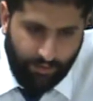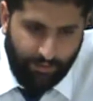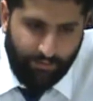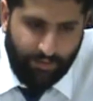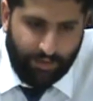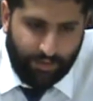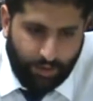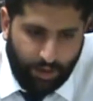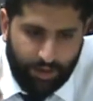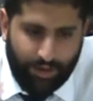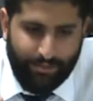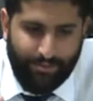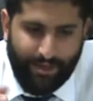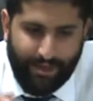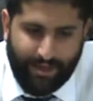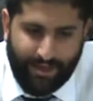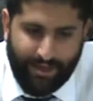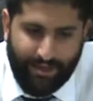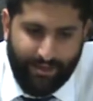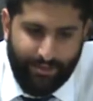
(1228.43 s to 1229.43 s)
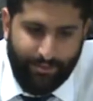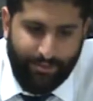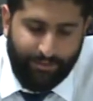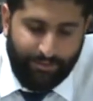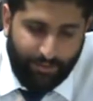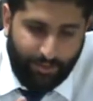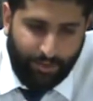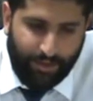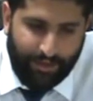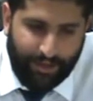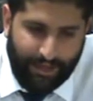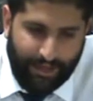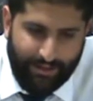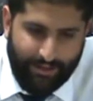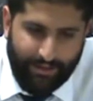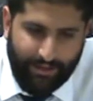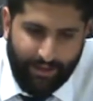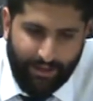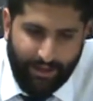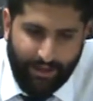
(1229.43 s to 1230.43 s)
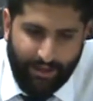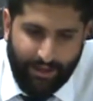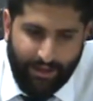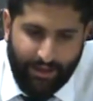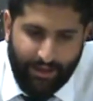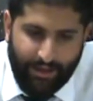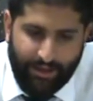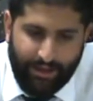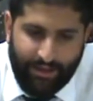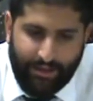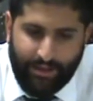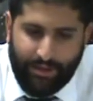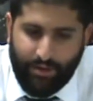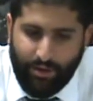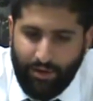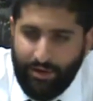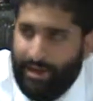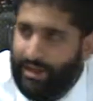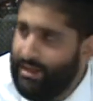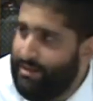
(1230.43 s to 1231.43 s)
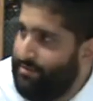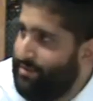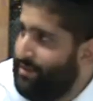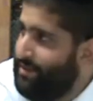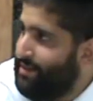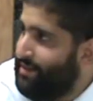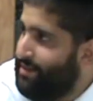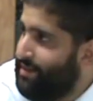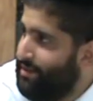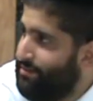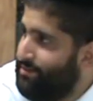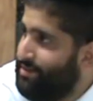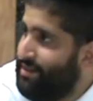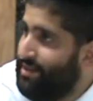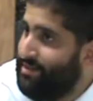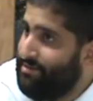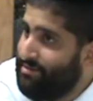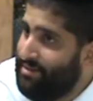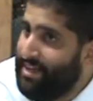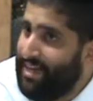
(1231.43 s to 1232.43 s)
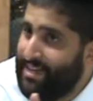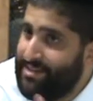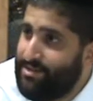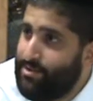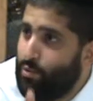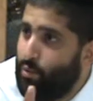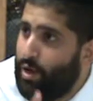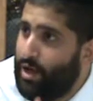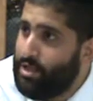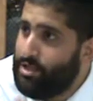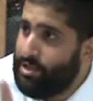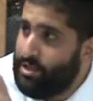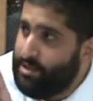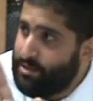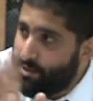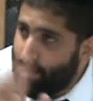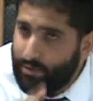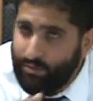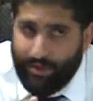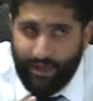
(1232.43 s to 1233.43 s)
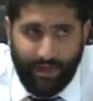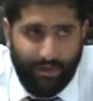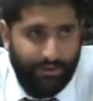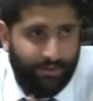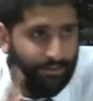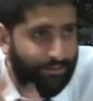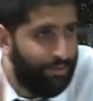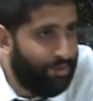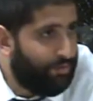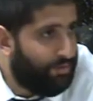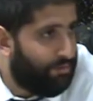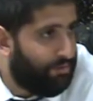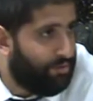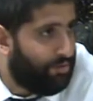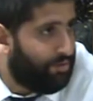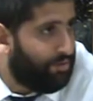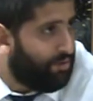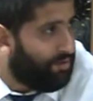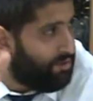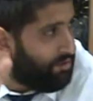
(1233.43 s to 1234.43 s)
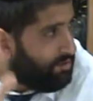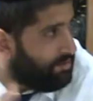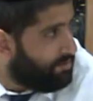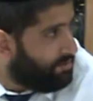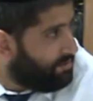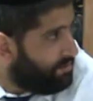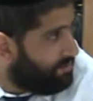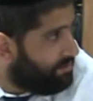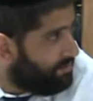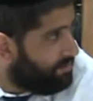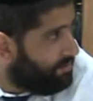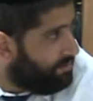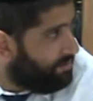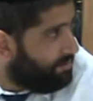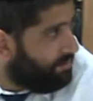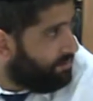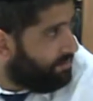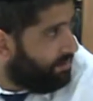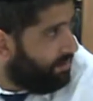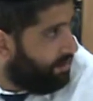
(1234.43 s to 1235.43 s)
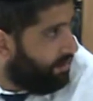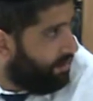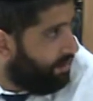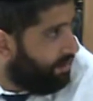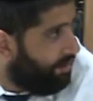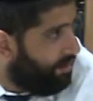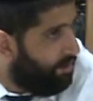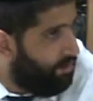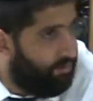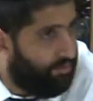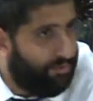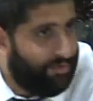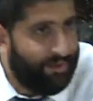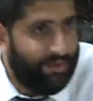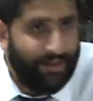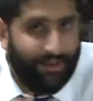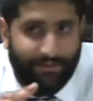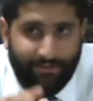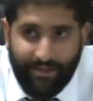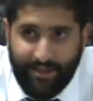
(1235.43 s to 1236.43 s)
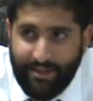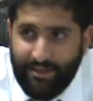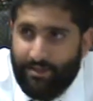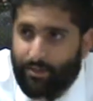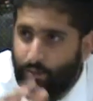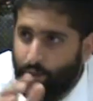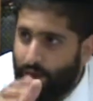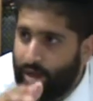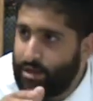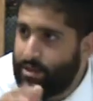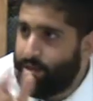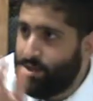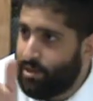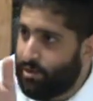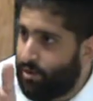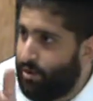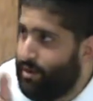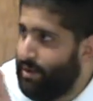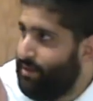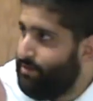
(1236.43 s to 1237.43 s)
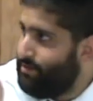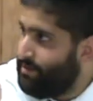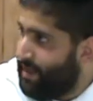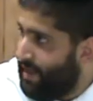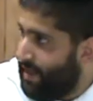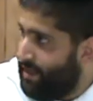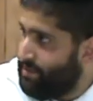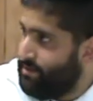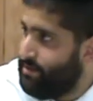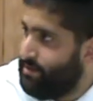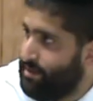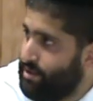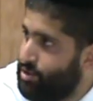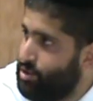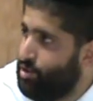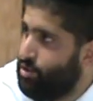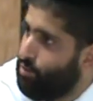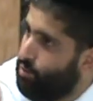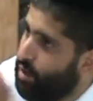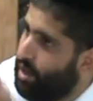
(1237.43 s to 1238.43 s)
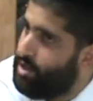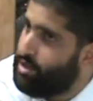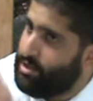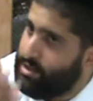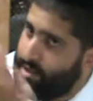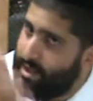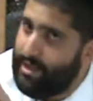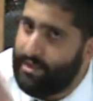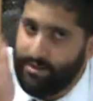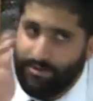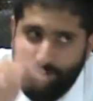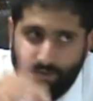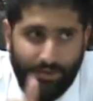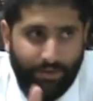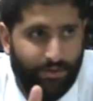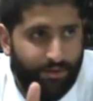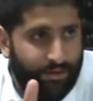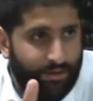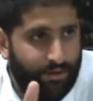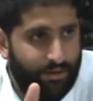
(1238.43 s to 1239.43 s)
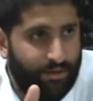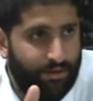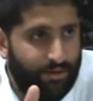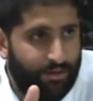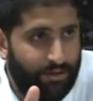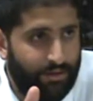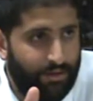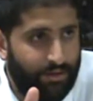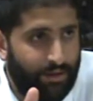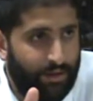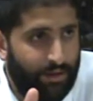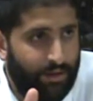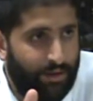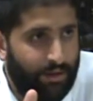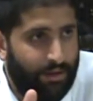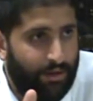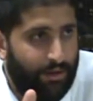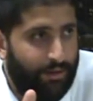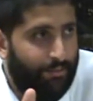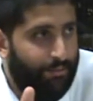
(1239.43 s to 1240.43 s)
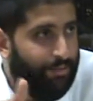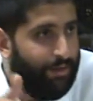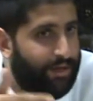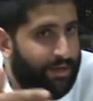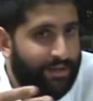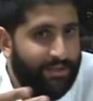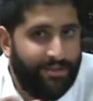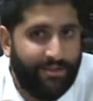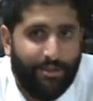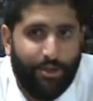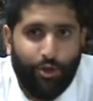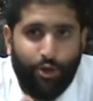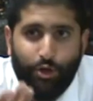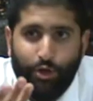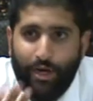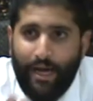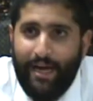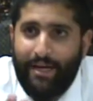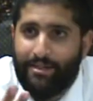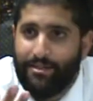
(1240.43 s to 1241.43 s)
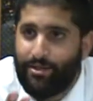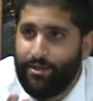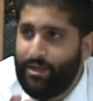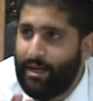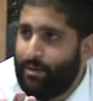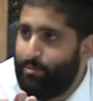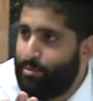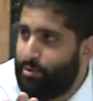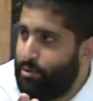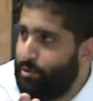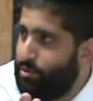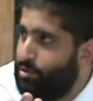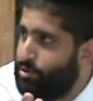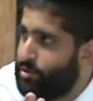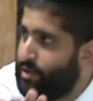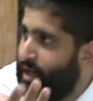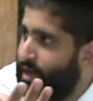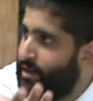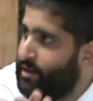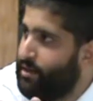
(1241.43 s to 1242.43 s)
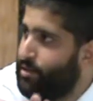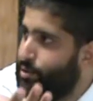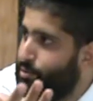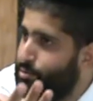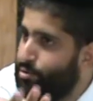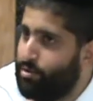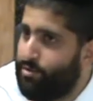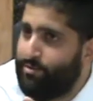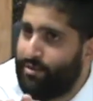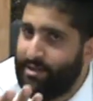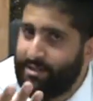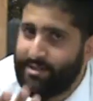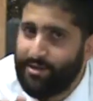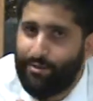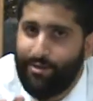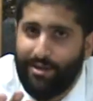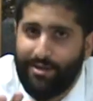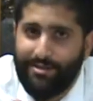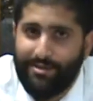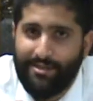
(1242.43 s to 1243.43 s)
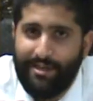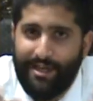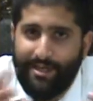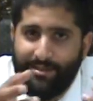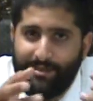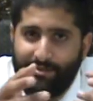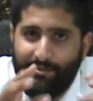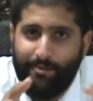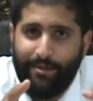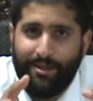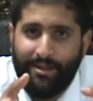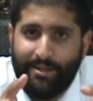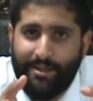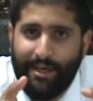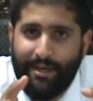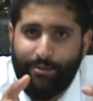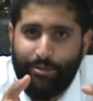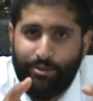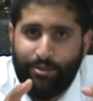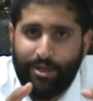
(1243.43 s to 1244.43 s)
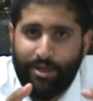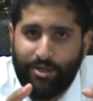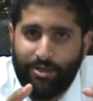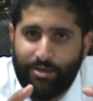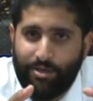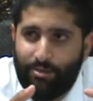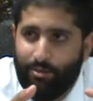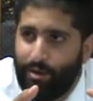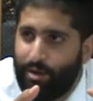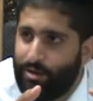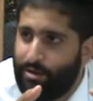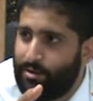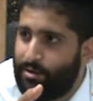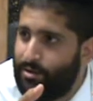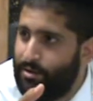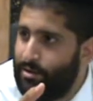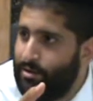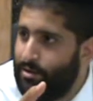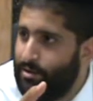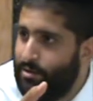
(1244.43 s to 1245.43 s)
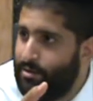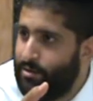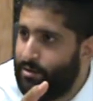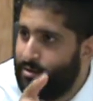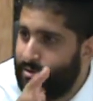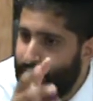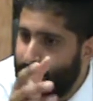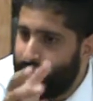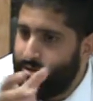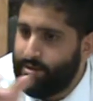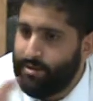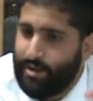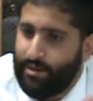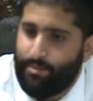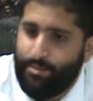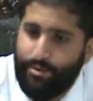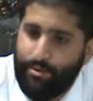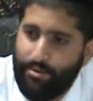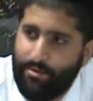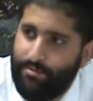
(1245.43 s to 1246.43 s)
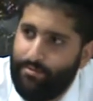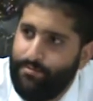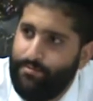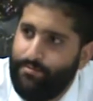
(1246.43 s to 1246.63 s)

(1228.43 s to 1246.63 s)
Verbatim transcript: The Kodem Lachen, and before that, the Levi has to wash his own hands. Most people don't know this. For the Levi to wash the Kohanim's hands, he should wash his hands first. Because your hands are not pure, so how could you purify someone else's hands if by the time you touch the water, it's not pure?